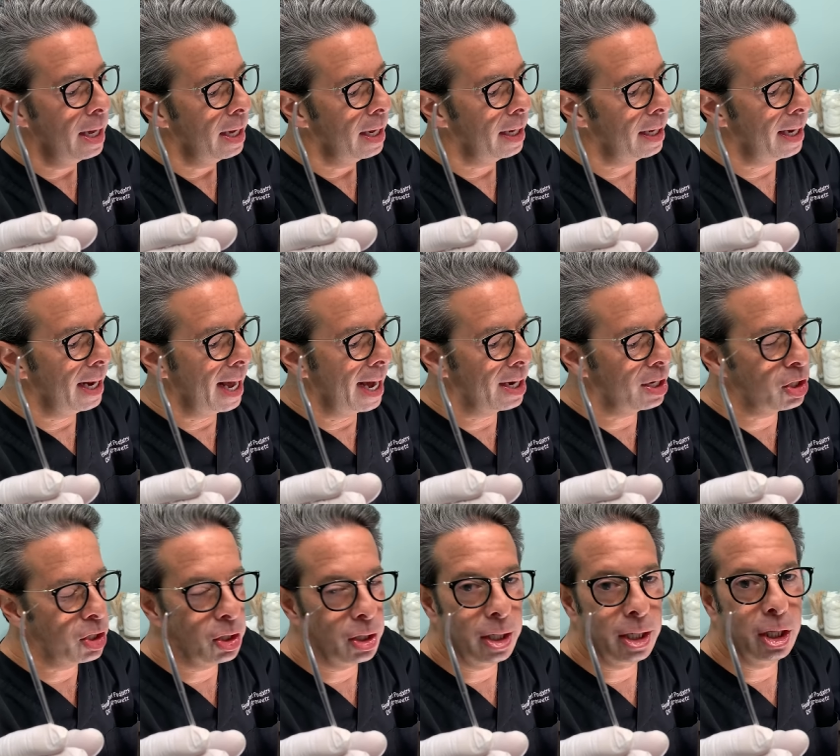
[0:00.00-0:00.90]
It
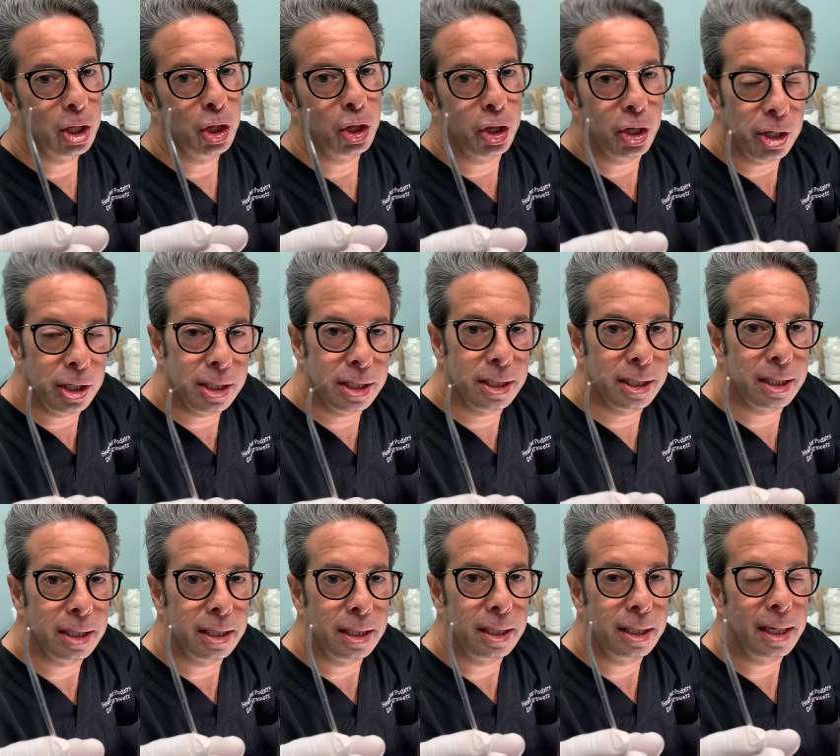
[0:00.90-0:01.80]
actually
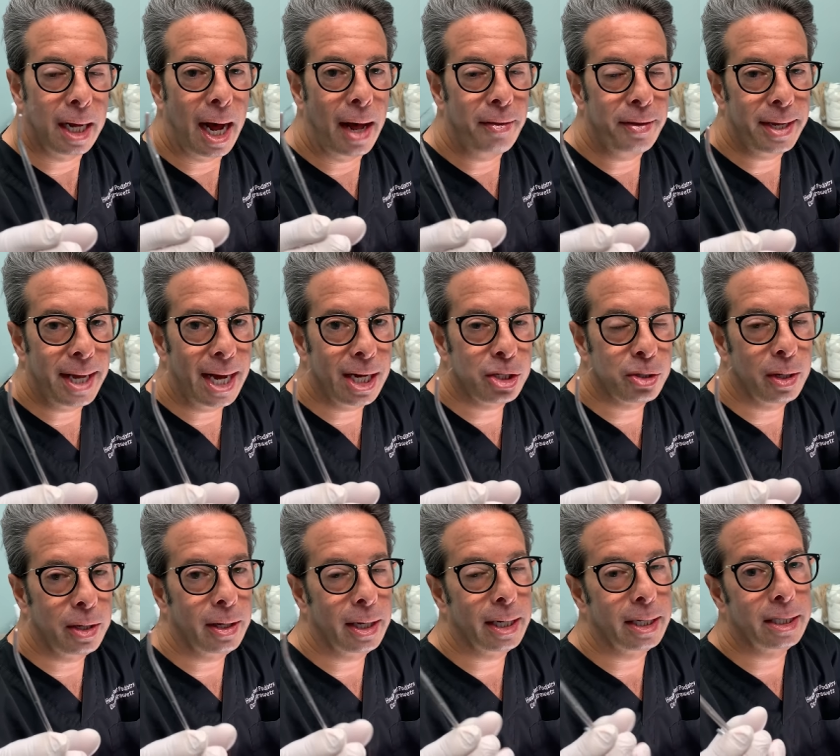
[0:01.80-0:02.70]
looks on the x-ray
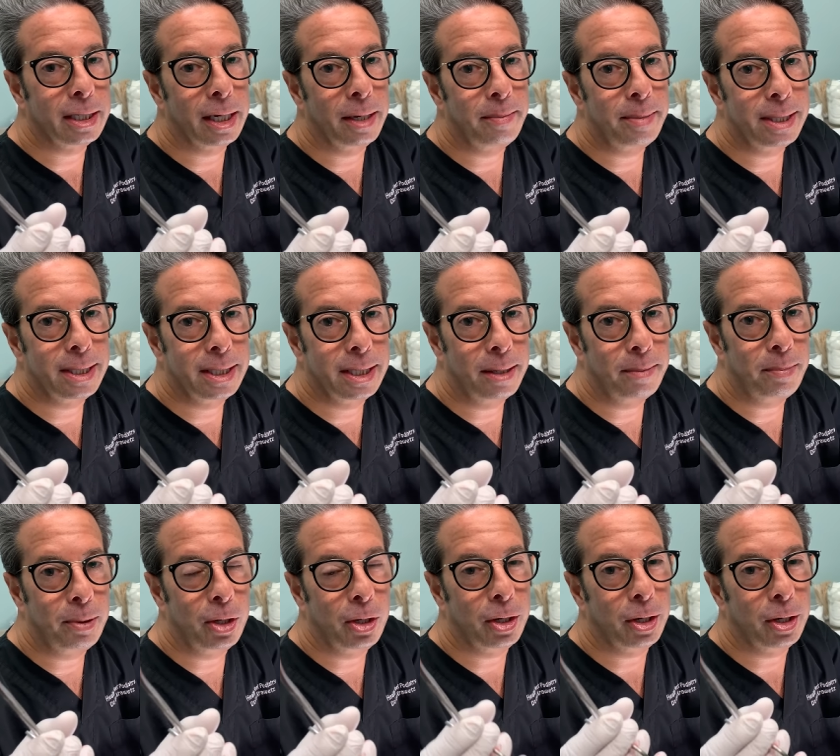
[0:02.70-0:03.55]
like it's gonna be simple.